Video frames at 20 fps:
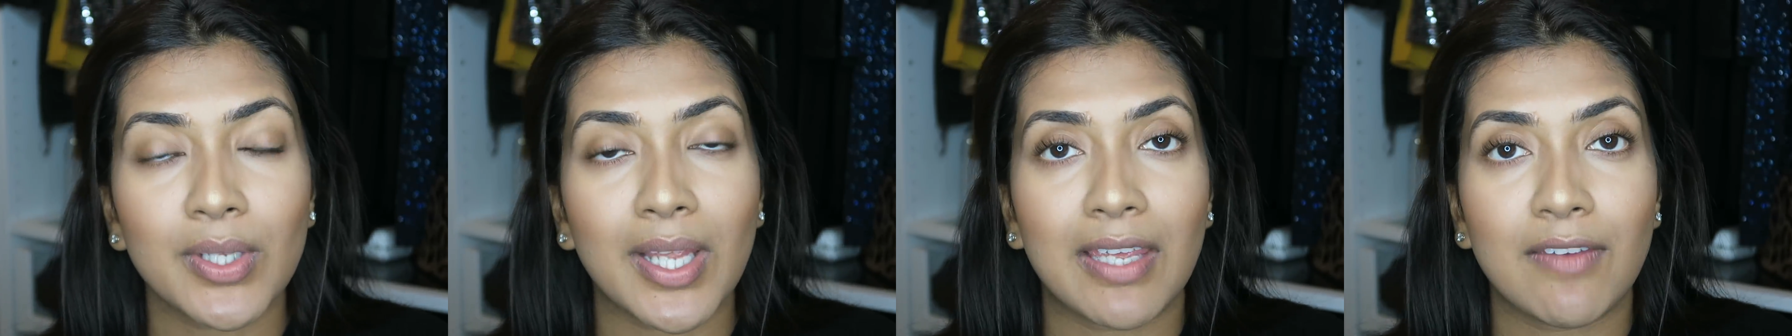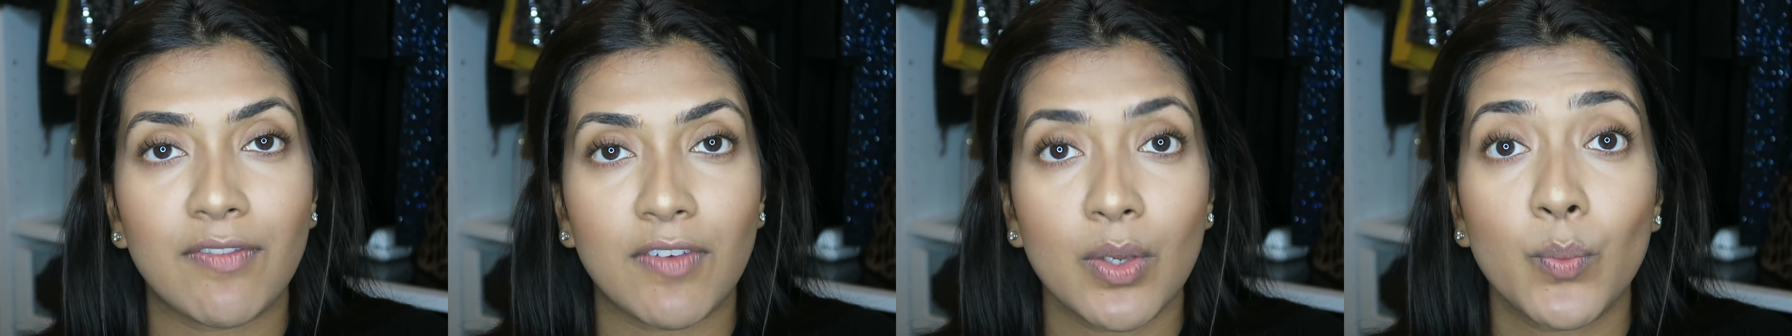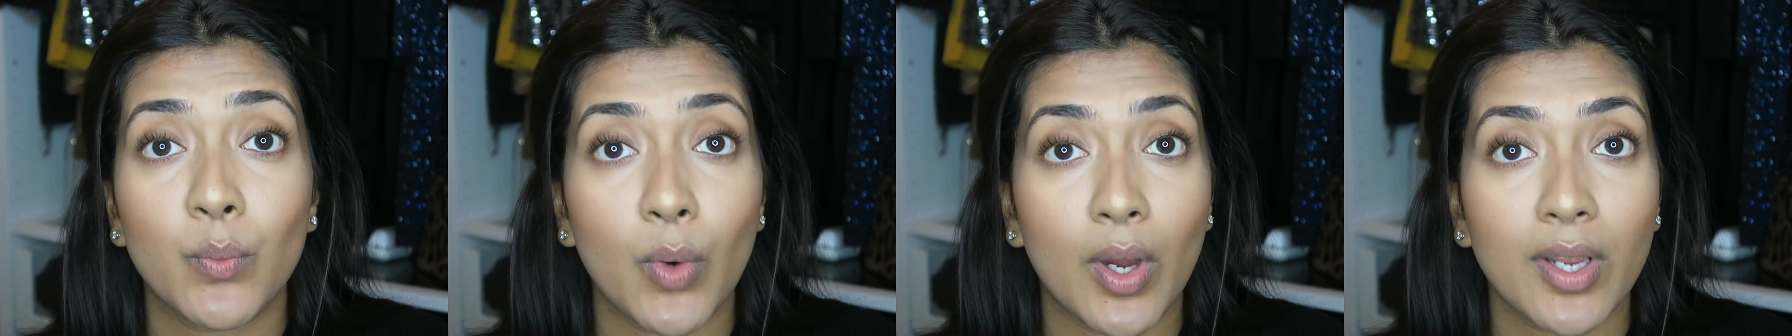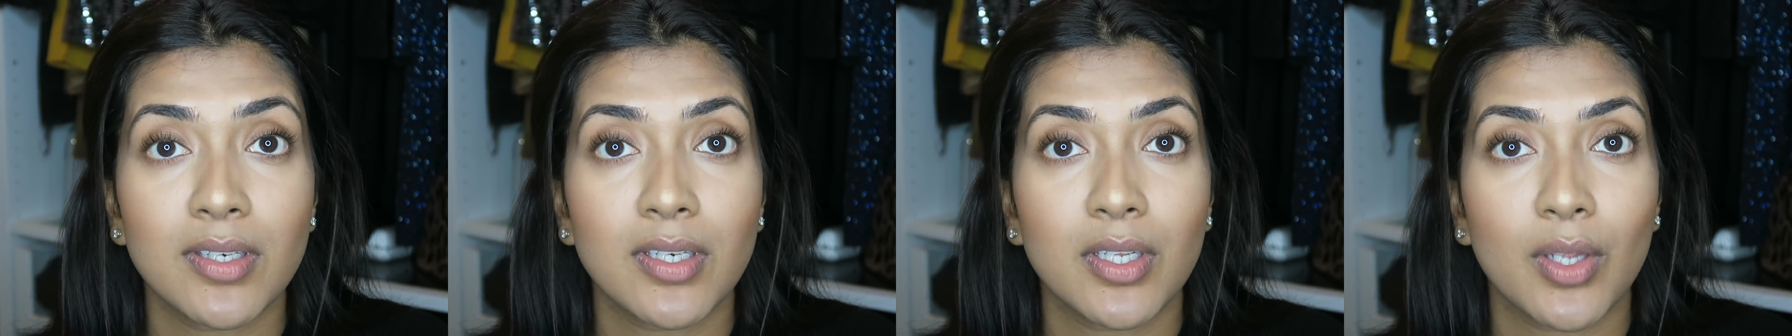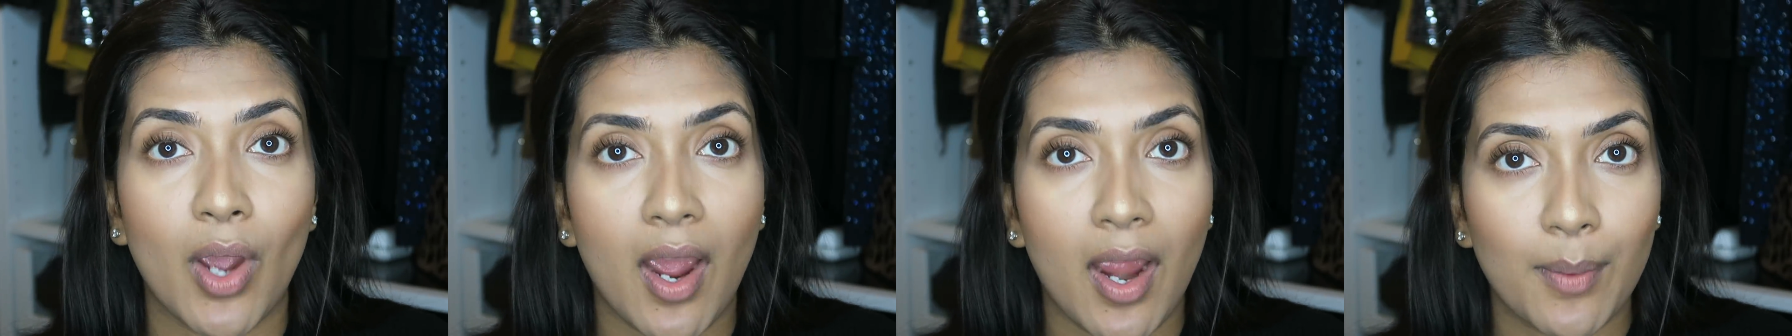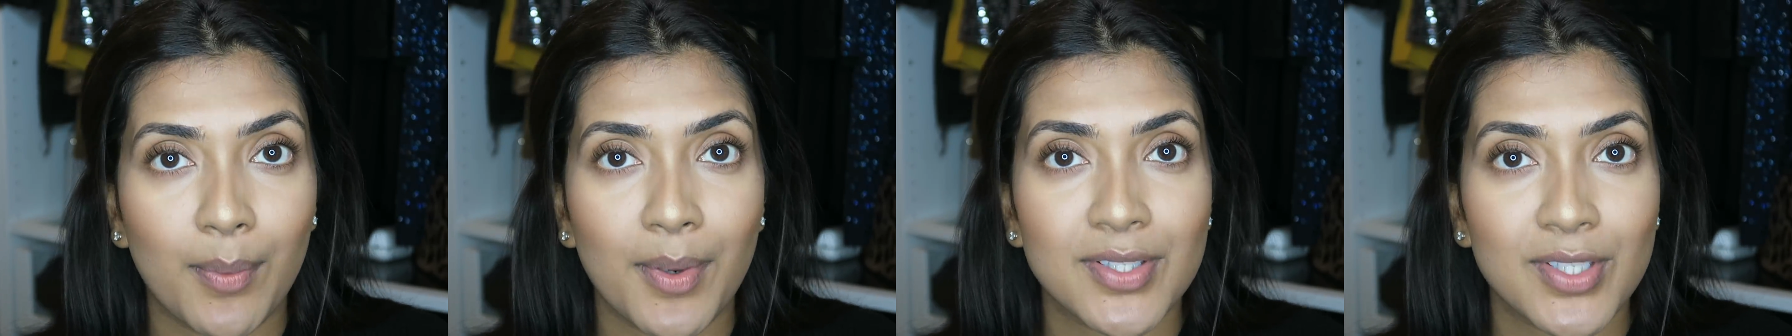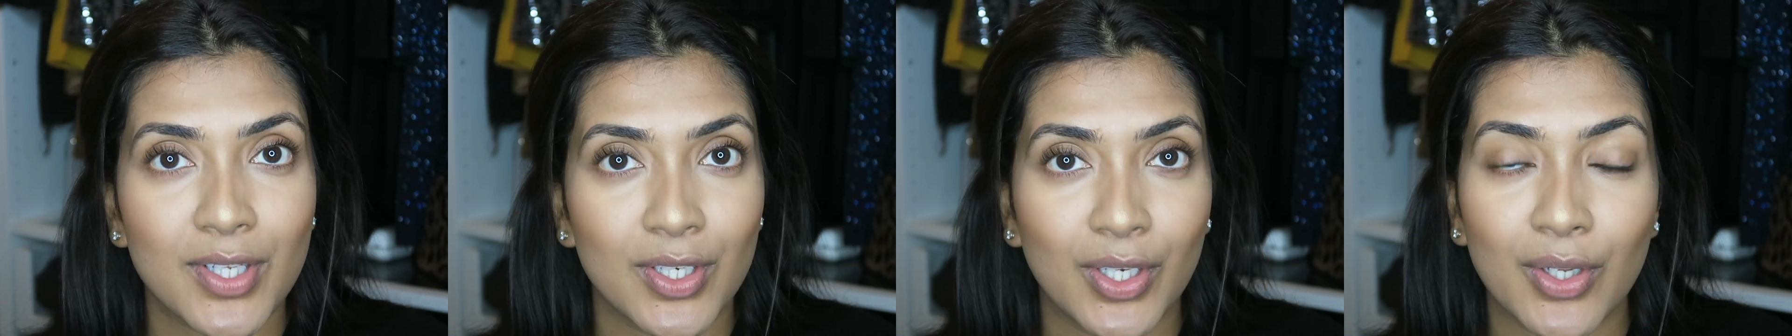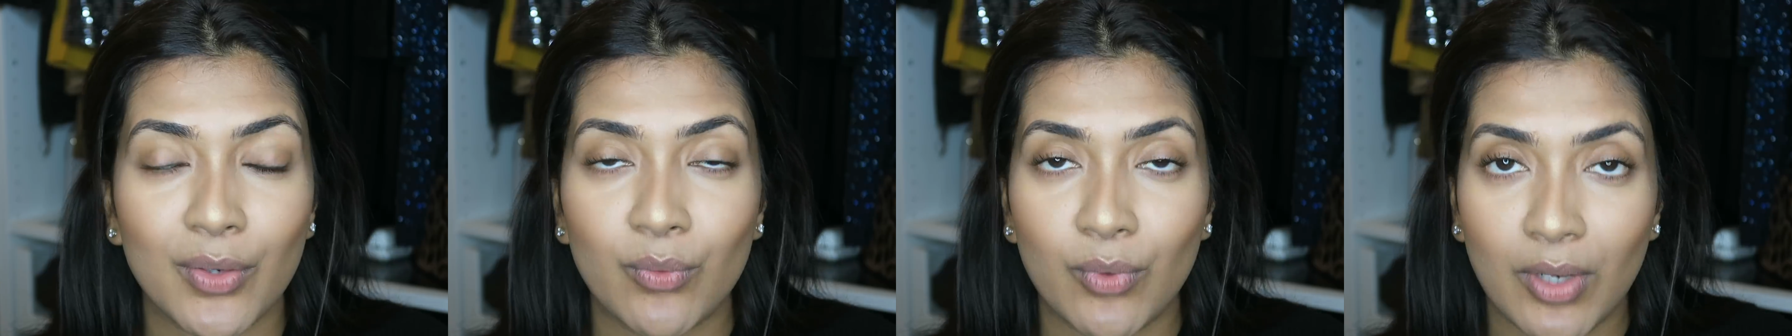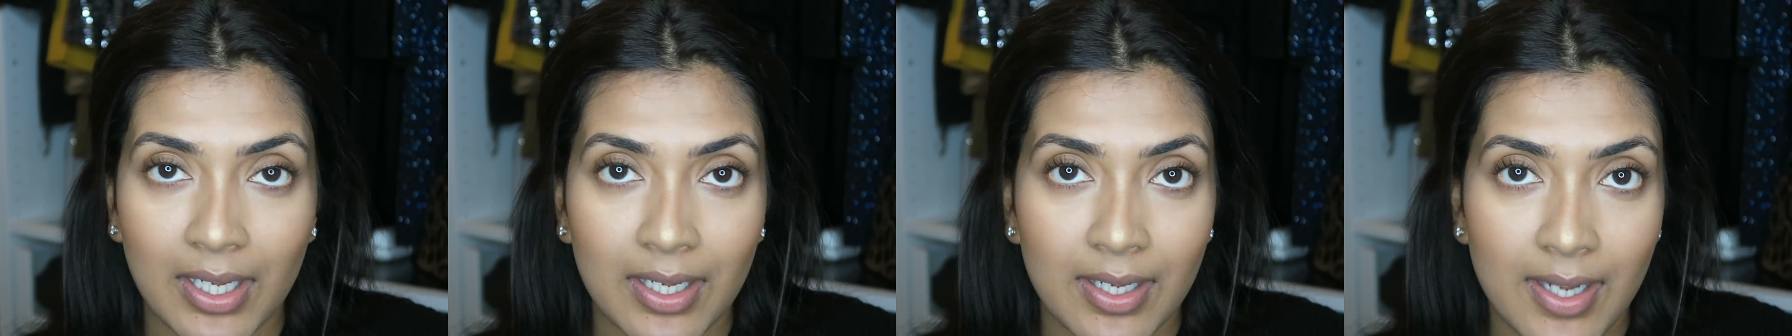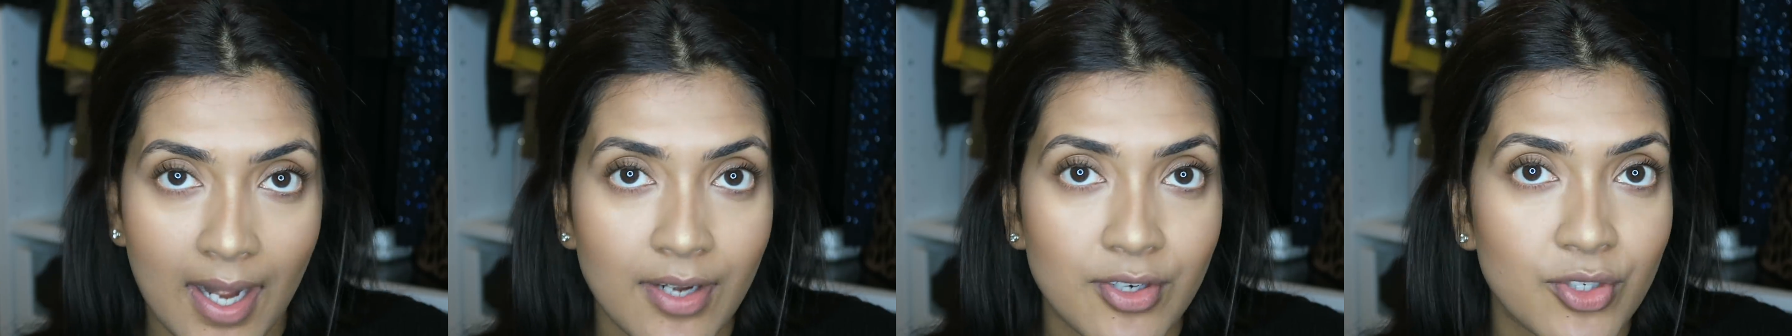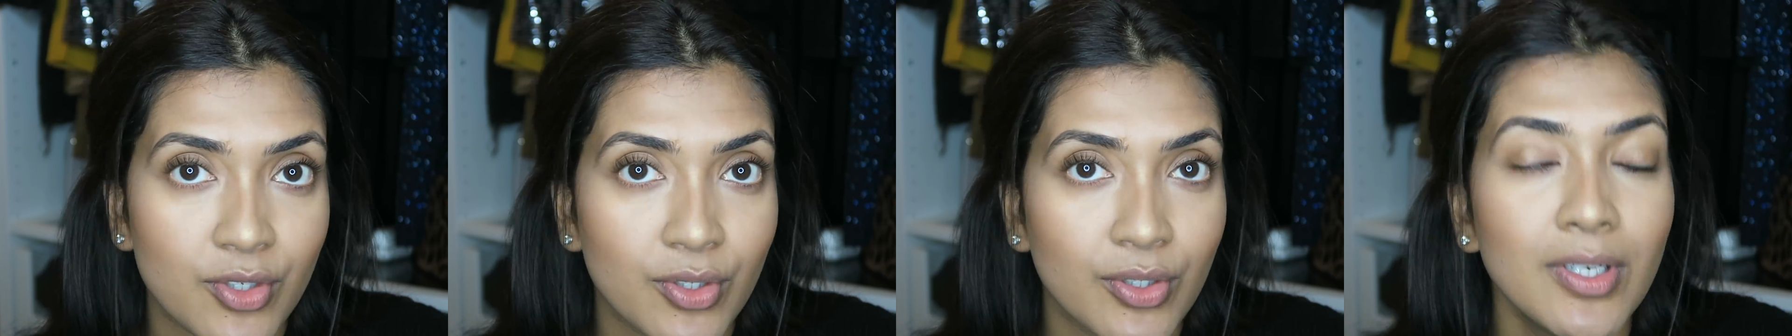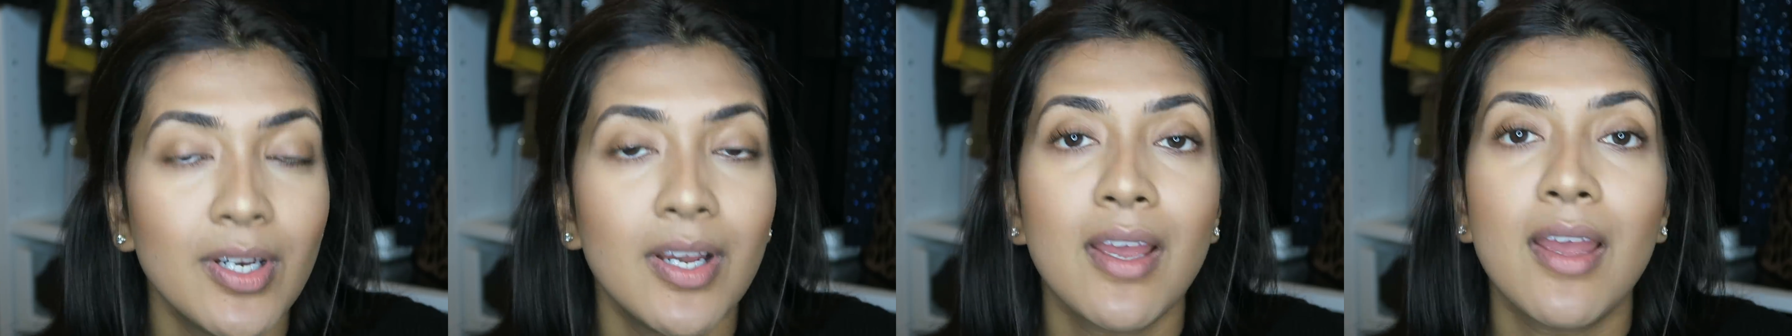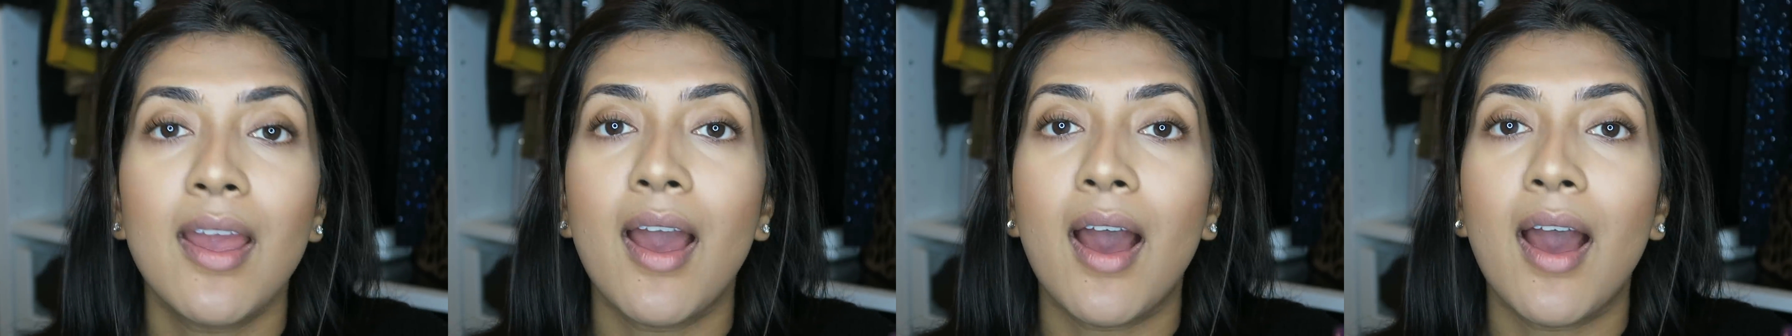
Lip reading: Like if you want your eyebrows to look really natural,